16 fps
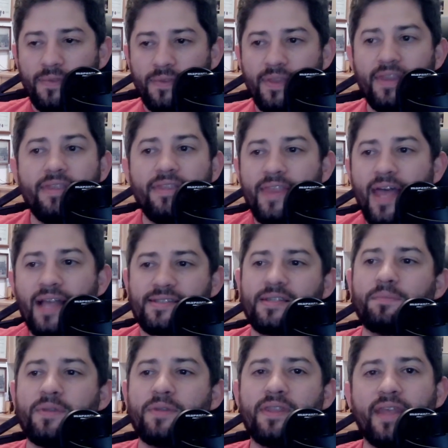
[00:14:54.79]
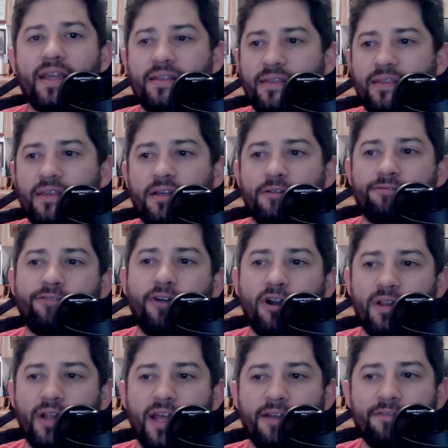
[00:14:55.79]
that's something that the
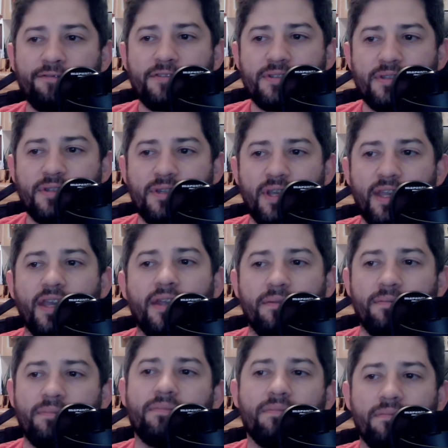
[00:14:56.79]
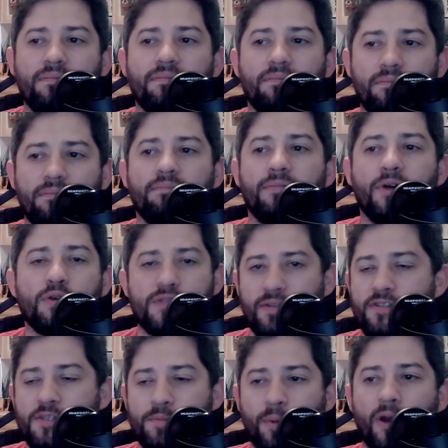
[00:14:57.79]
far left and most
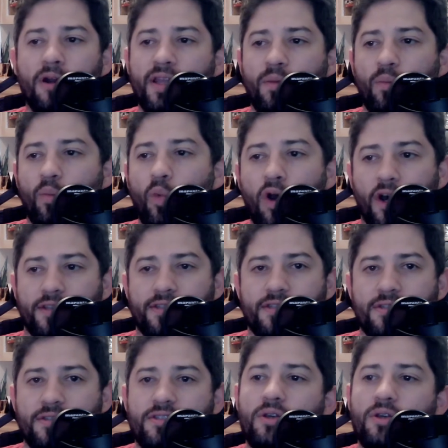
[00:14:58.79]
of his party wants.